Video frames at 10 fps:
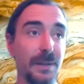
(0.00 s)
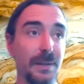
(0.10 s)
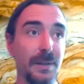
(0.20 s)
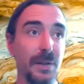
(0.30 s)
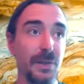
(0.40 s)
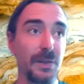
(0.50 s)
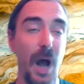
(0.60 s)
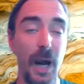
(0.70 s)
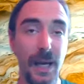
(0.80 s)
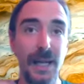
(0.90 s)
the
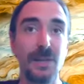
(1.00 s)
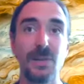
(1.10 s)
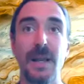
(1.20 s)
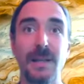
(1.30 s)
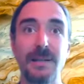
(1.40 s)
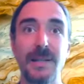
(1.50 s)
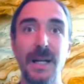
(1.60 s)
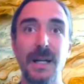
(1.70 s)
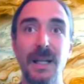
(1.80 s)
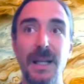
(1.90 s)
talking is not
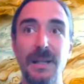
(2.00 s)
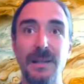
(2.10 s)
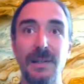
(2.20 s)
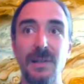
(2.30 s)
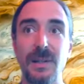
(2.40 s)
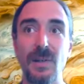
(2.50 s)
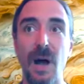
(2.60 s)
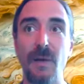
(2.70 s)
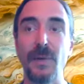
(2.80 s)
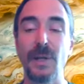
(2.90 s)
necessarily its
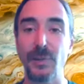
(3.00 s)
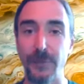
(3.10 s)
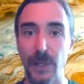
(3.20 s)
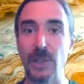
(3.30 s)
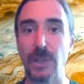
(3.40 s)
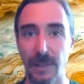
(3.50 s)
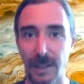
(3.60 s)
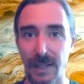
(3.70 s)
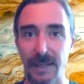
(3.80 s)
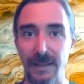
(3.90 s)
obvious function
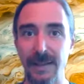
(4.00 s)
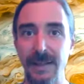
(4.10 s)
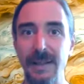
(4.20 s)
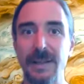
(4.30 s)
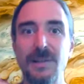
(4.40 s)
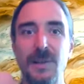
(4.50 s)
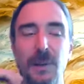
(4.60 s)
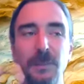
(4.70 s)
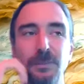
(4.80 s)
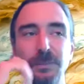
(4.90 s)
there.
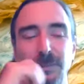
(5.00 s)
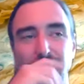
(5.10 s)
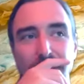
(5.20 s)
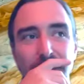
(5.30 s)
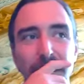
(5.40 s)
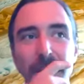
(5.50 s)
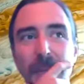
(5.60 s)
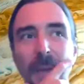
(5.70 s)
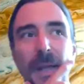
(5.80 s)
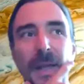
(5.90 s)
So
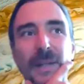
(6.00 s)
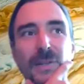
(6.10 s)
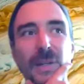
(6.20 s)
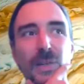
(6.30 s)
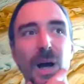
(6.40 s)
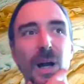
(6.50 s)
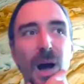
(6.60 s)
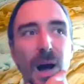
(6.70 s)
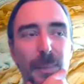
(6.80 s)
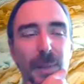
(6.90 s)
it's not
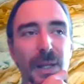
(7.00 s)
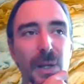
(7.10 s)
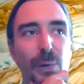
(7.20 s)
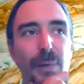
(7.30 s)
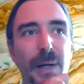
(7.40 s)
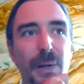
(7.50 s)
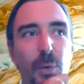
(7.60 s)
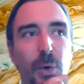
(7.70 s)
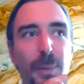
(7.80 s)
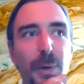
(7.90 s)
common that you'll find a
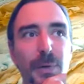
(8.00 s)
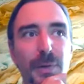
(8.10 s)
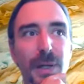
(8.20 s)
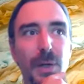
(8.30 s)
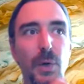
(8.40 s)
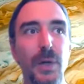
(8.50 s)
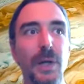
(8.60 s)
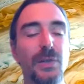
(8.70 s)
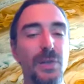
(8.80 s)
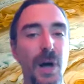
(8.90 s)
Scorpio ascendant who
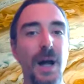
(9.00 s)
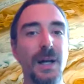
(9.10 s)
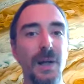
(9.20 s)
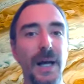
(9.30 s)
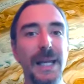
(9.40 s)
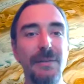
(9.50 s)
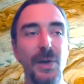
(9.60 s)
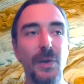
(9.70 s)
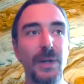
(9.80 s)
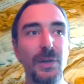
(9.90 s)
does talk a lot, even
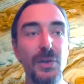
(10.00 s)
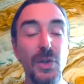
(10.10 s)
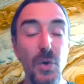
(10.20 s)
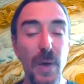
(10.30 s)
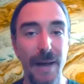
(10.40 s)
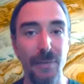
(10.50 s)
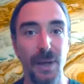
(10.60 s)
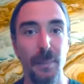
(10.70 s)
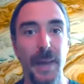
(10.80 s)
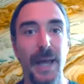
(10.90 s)
though they do have the
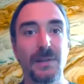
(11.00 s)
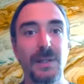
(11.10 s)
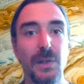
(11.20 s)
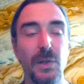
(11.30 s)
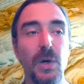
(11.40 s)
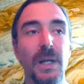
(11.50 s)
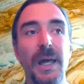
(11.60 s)
capacity to do it,